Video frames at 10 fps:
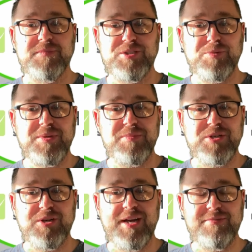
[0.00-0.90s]
sometimes
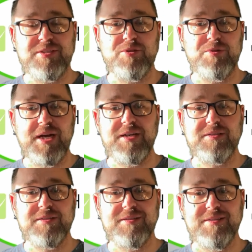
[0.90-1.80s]
you're going to have to do
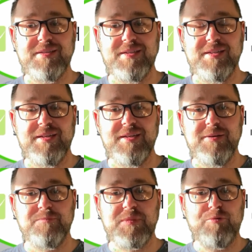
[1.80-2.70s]
that.
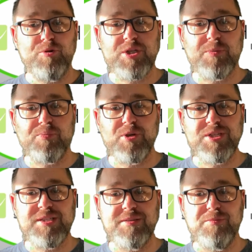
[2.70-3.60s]
The Russell
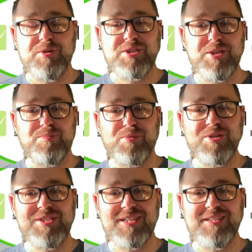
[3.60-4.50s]
Brunson, Russell
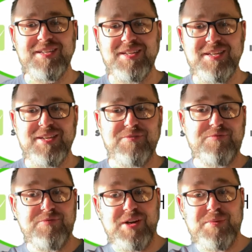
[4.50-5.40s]
Brunson
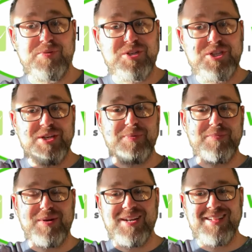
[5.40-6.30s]
free plus
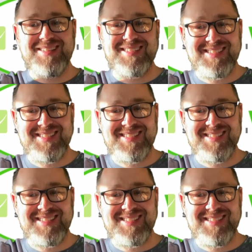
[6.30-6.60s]
shipping model.